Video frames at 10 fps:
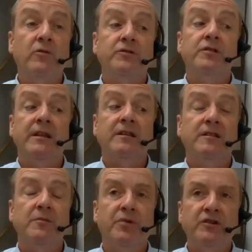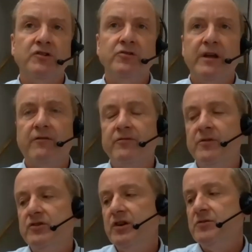or certainly that's the impression you get from
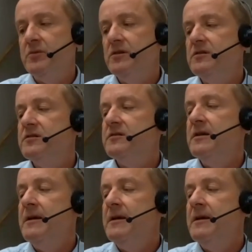the judgments,